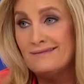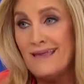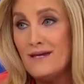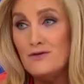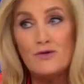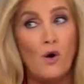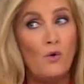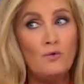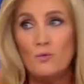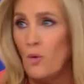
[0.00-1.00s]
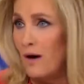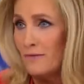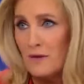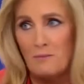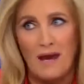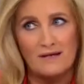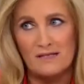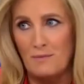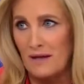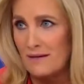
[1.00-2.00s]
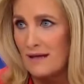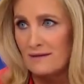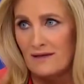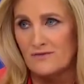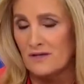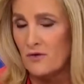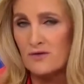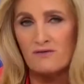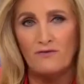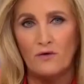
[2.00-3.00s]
they don't want the mask mandate lifted. There's a full